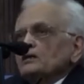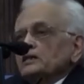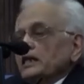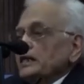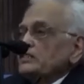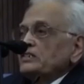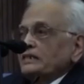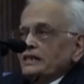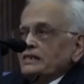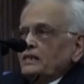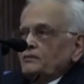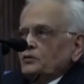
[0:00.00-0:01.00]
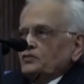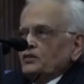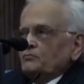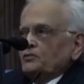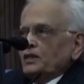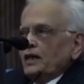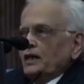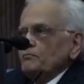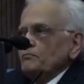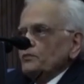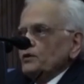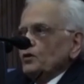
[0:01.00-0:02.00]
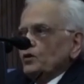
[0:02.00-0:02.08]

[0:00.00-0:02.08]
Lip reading: they can stay there for some time.